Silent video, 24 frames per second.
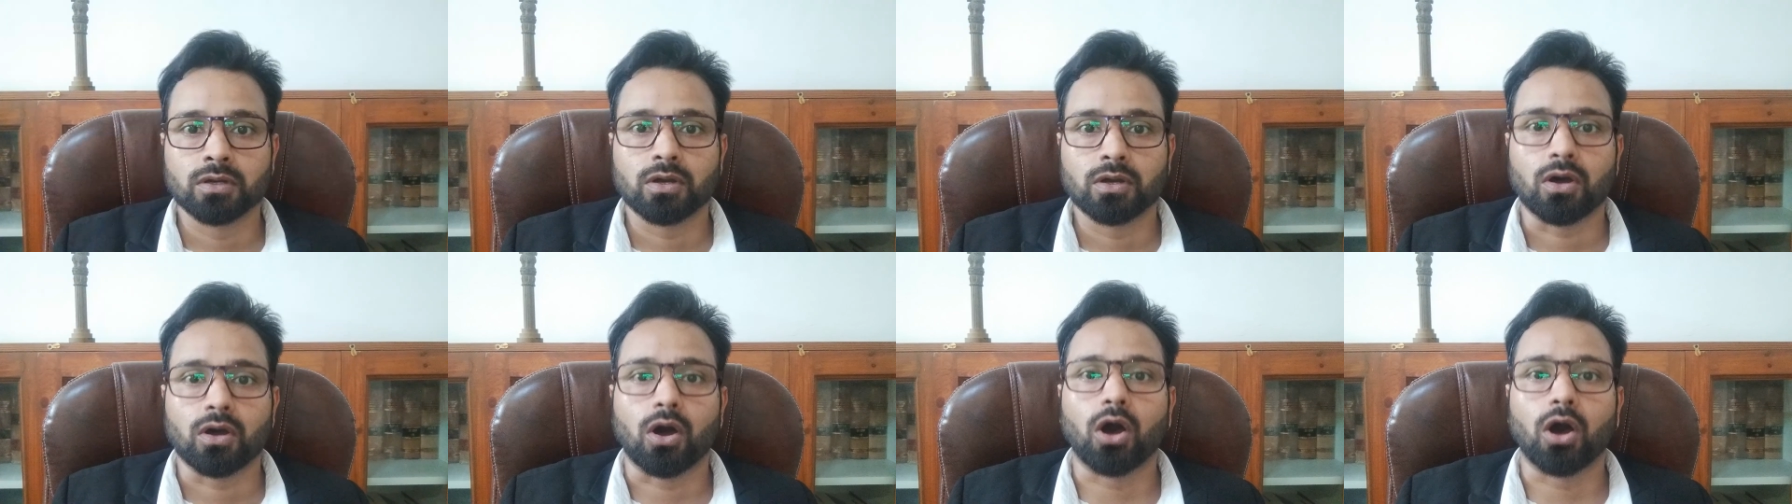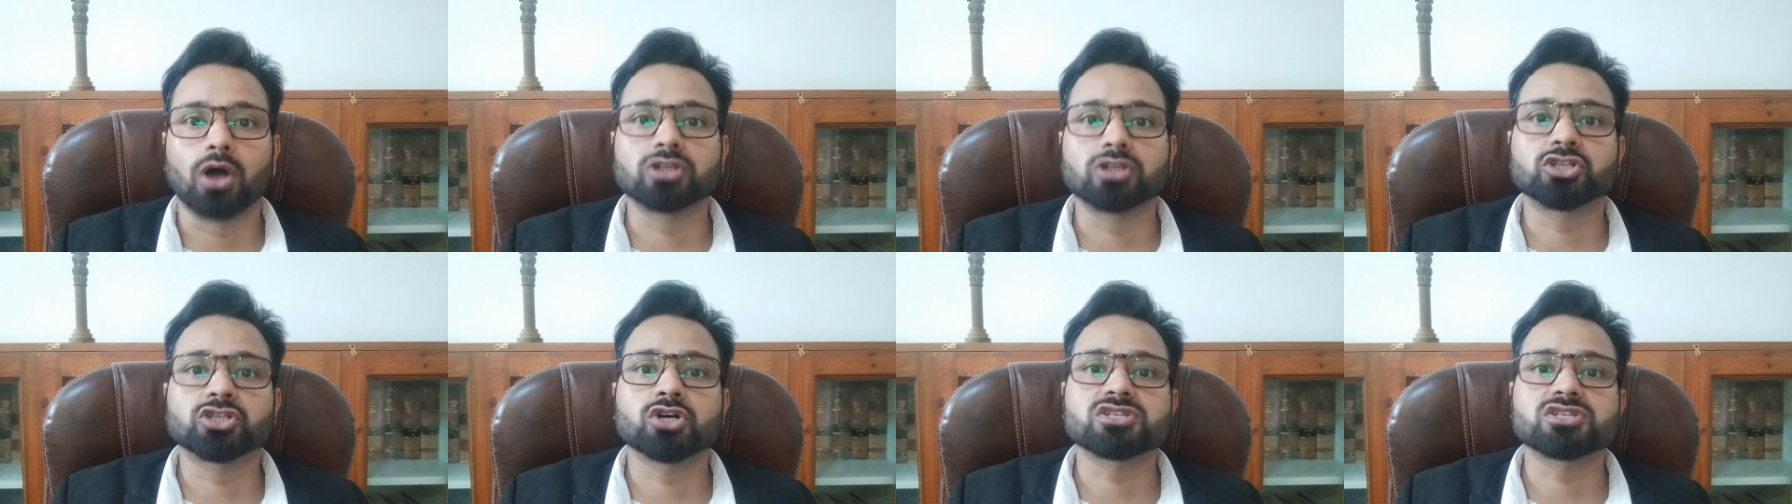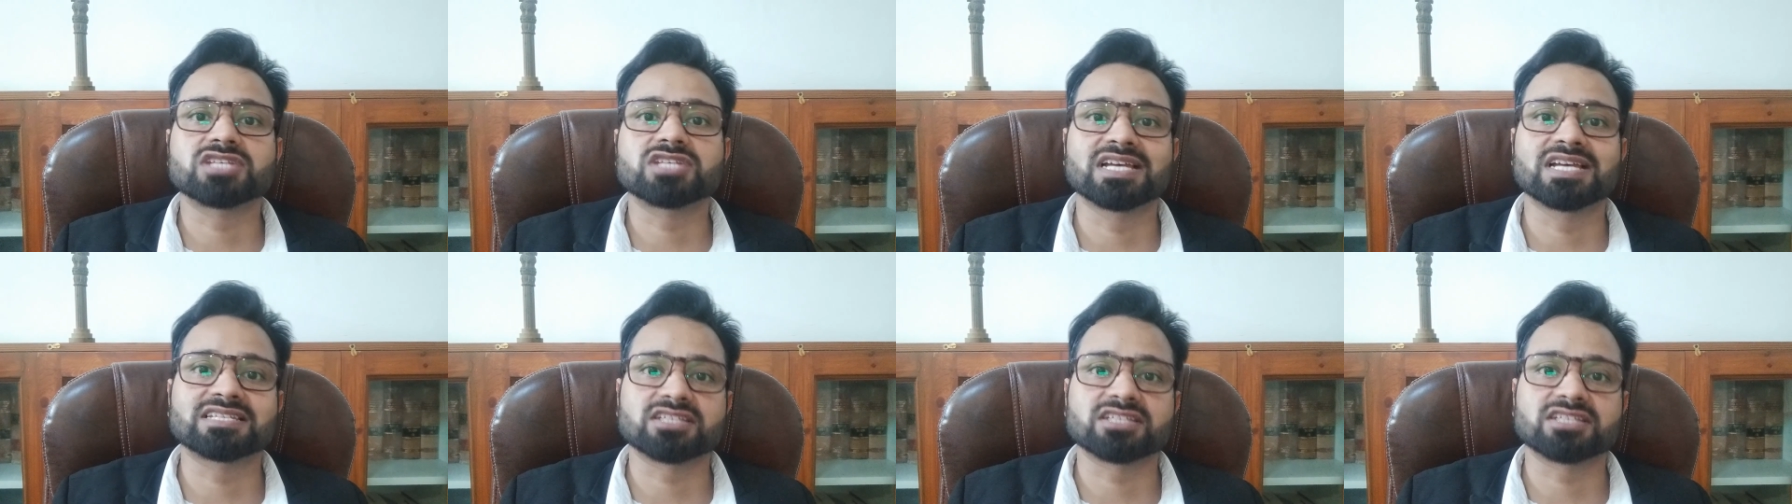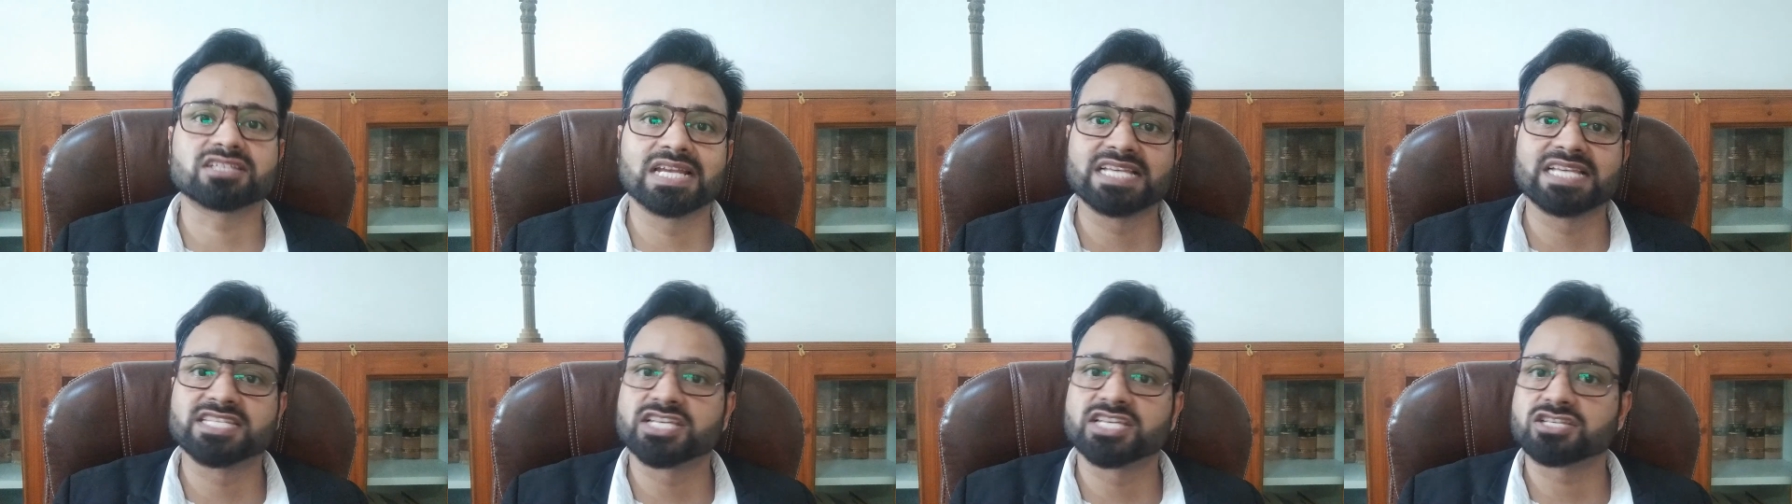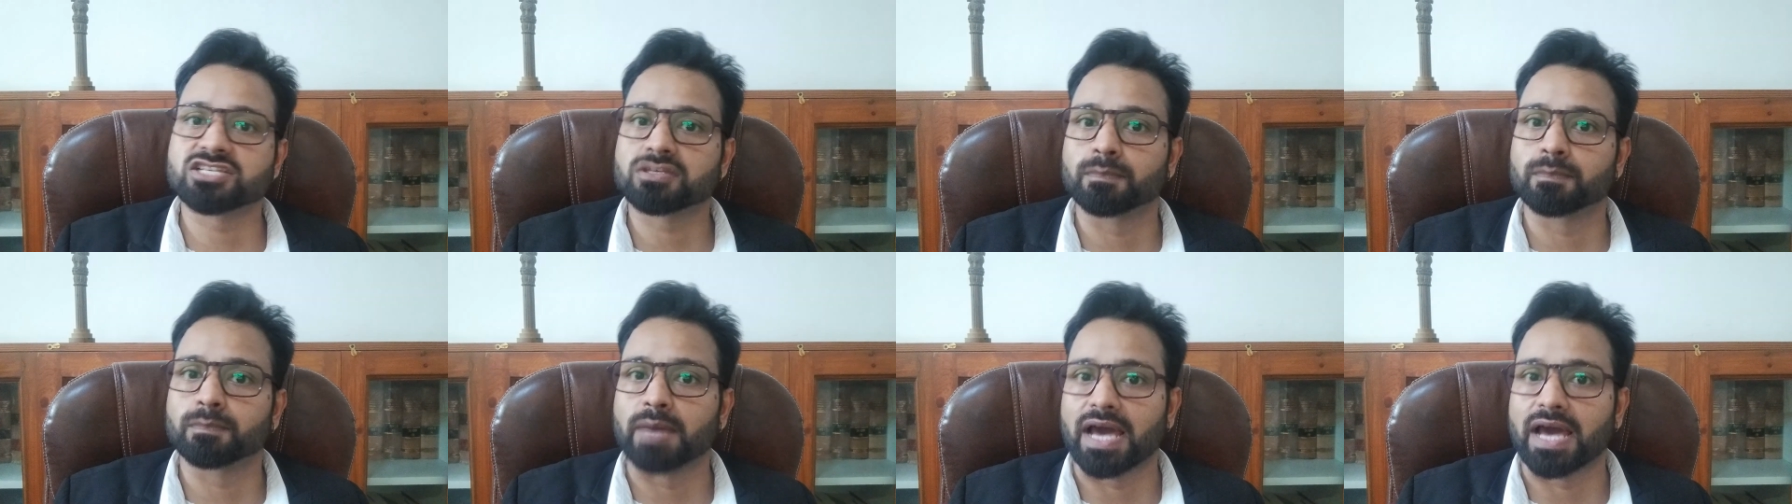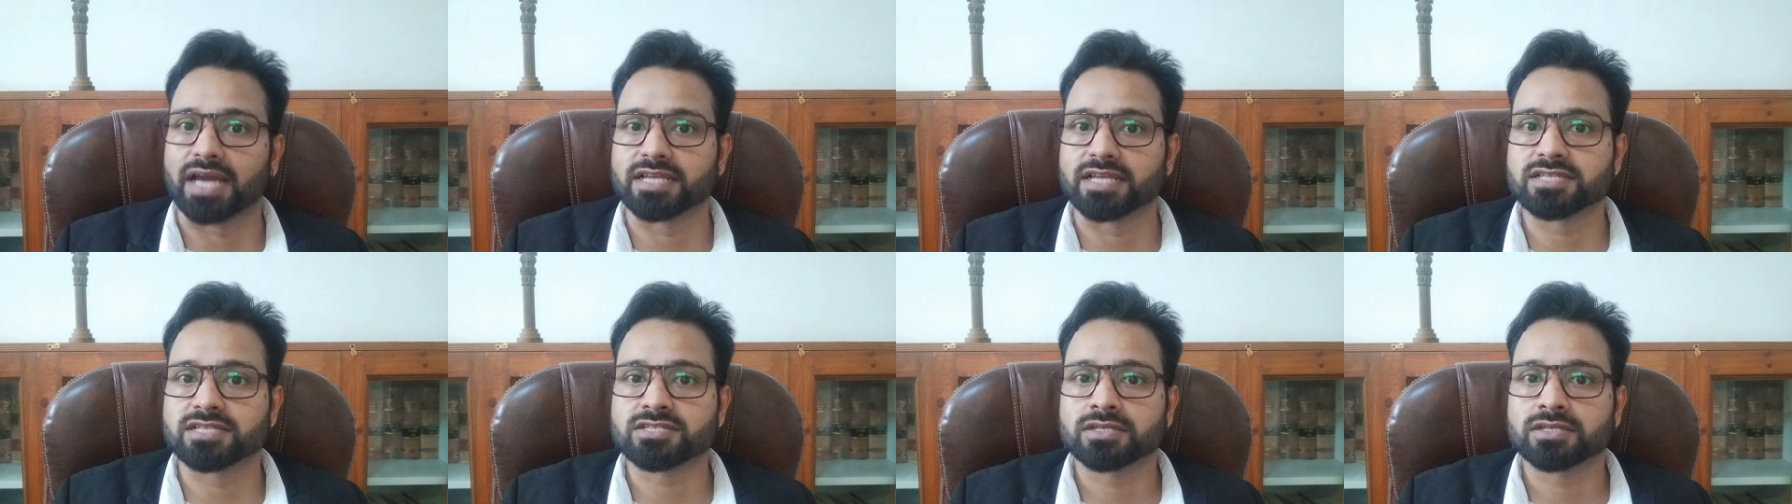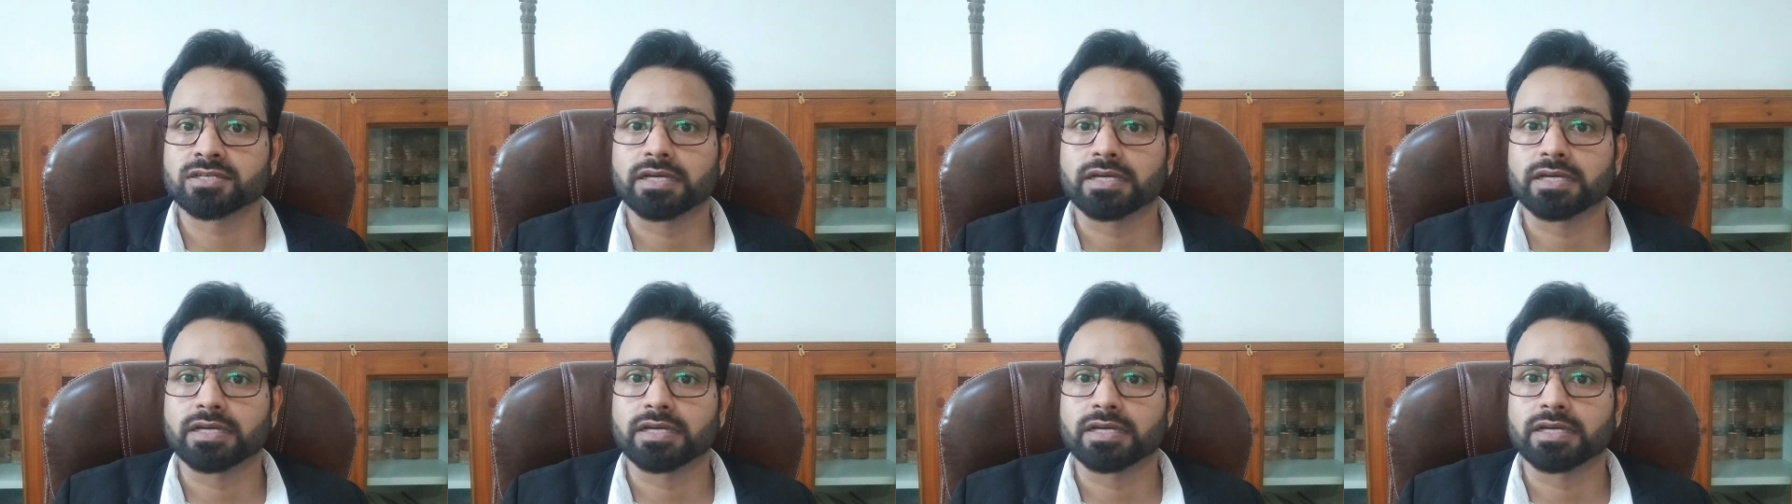Although such religious marriage